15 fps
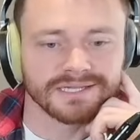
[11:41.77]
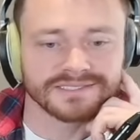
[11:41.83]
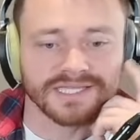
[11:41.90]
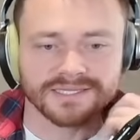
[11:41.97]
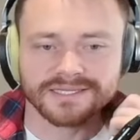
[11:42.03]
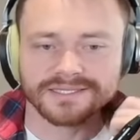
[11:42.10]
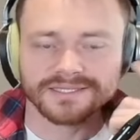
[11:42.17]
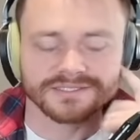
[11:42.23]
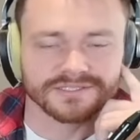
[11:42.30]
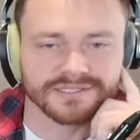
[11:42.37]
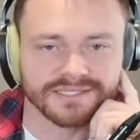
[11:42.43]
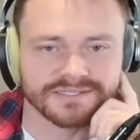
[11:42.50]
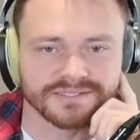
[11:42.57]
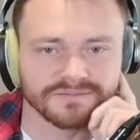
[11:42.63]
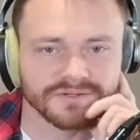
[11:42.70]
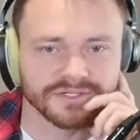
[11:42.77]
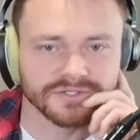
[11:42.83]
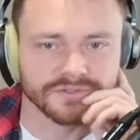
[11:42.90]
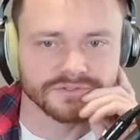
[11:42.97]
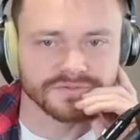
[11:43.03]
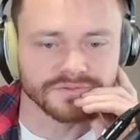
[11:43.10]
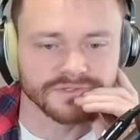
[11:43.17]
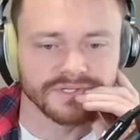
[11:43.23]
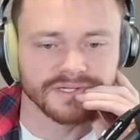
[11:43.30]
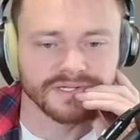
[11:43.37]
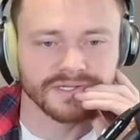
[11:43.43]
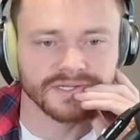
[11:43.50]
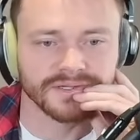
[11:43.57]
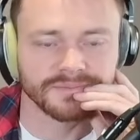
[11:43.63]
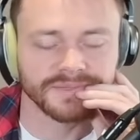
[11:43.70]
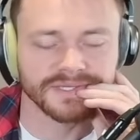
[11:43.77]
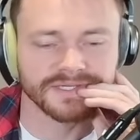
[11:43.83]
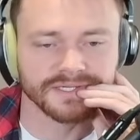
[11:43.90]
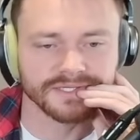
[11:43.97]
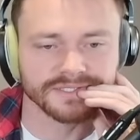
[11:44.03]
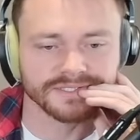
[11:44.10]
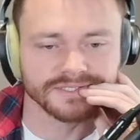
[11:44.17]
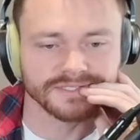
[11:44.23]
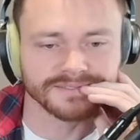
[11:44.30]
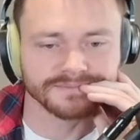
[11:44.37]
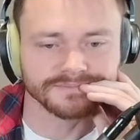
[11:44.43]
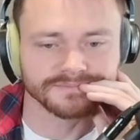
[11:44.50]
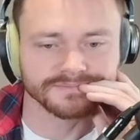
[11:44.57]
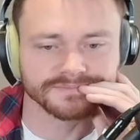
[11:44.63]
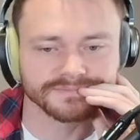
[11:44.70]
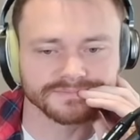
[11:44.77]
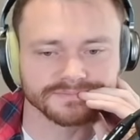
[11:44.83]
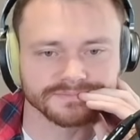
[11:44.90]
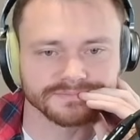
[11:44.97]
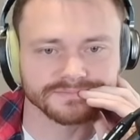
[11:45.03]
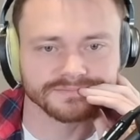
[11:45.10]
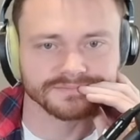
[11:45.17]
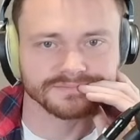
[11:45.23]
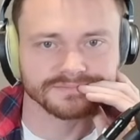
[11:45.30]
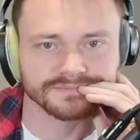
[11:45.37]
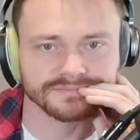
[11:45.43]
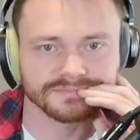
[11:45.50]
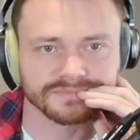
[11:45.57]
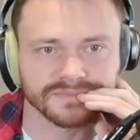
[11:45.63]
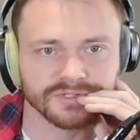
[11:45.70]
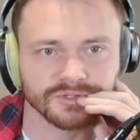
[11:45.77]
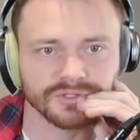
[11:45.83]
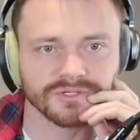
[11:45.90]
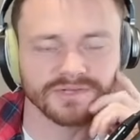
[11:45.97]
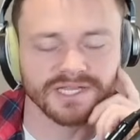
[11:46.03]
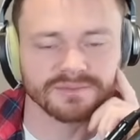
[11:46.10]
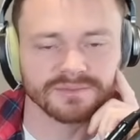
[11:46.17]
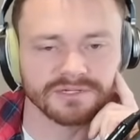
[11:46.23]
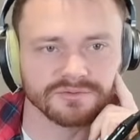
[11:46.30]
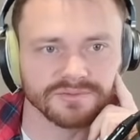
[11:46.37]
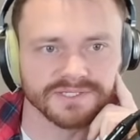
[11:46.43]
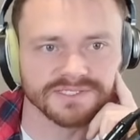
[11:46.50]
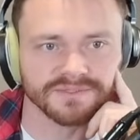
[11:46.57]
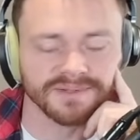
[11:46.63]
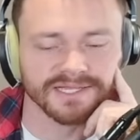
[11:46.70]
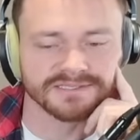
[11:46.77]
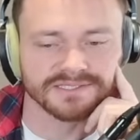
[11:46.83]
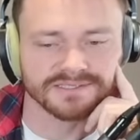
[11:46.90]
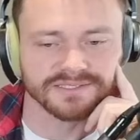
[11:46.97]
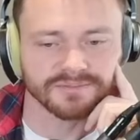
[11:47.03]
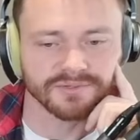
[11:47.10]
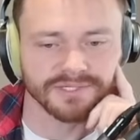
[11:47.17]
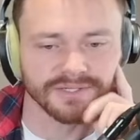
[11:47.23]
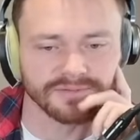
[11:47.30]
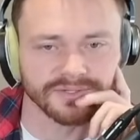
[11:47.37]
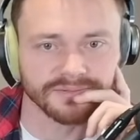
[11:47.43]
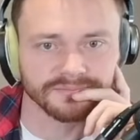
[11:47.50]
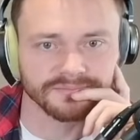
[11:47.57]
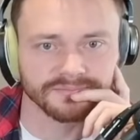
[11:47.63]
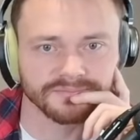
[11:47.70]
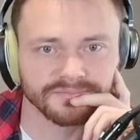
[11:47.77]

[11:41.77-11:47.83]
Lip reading: Attacking just isn't very useful because they're going to reanimate with Raise the Past at some point anyway.